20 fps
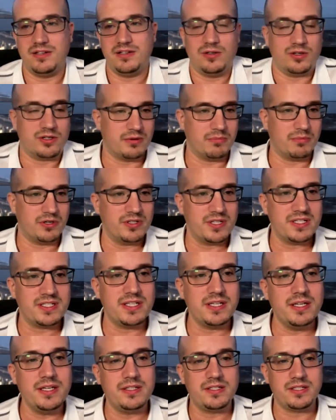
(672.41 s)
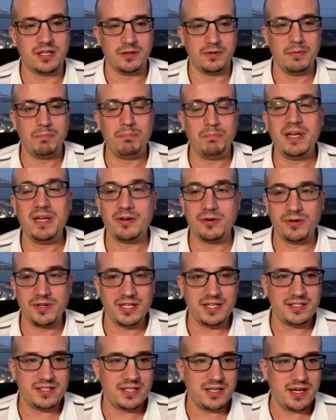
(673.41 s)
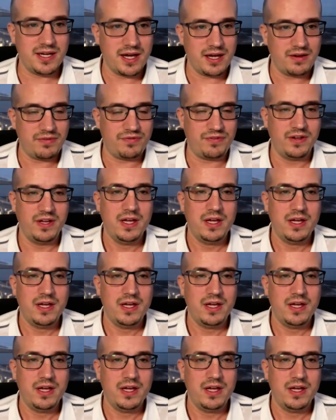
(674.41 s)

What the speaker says: or commodity. So the Bitcoin ETF